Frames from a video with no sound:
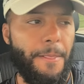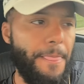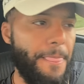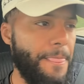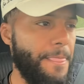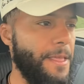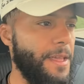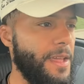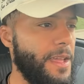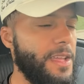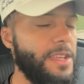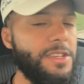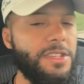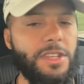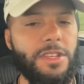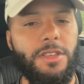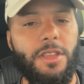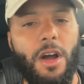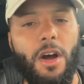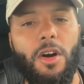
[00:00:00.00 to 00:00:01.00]
then he
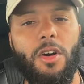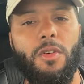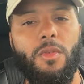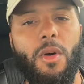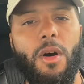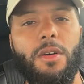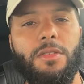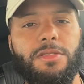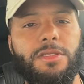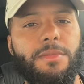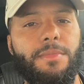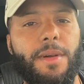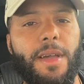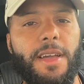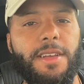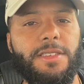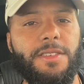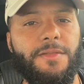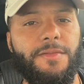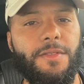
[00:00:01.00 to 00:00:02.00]
should dog walk
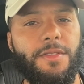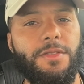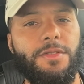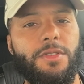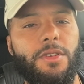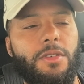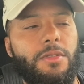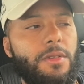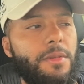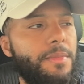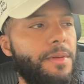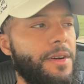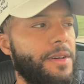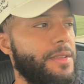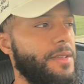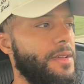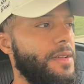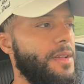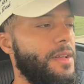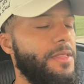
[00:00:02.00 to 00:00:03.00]
Sebastian Fundora. But
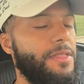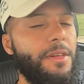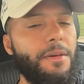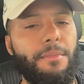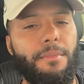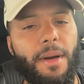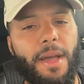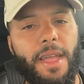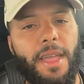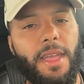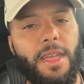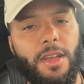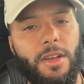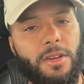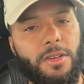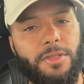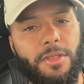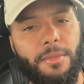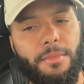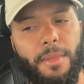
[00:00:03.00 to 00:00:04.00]
the main
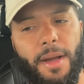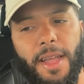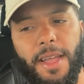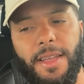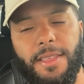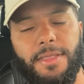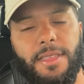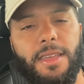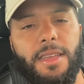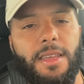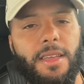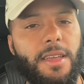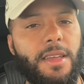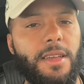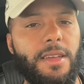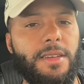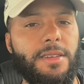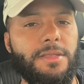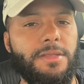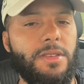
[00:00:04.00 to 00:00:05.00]
thing
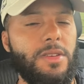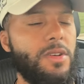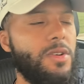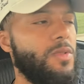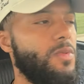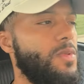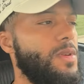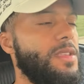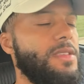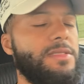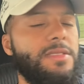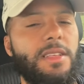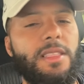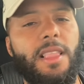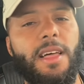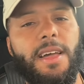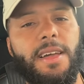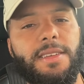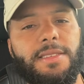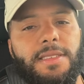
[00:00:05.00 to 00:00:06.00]
is, when is the
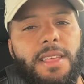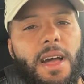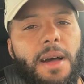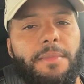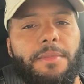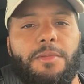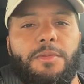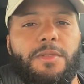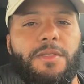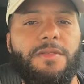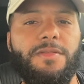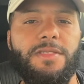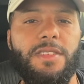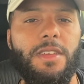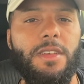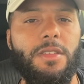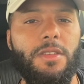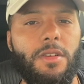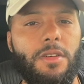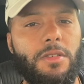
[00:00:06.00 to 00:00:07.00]
last time that we've
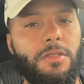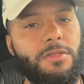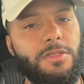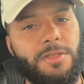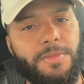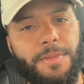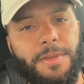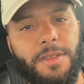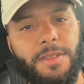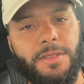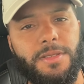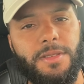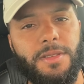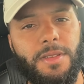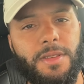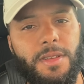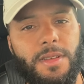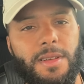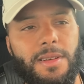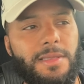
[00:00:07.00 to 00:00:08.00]
seen Errol Spence
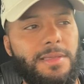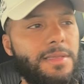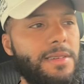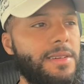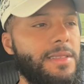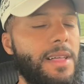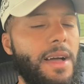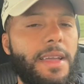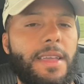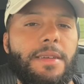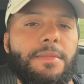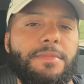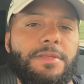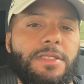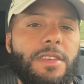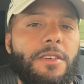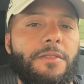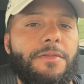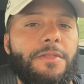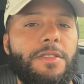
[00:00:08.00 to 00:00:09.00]
look like
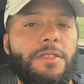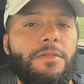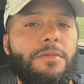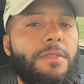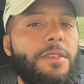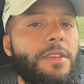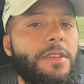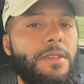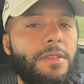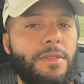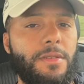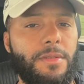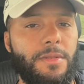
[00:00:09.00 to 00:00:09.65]
himself in the ring?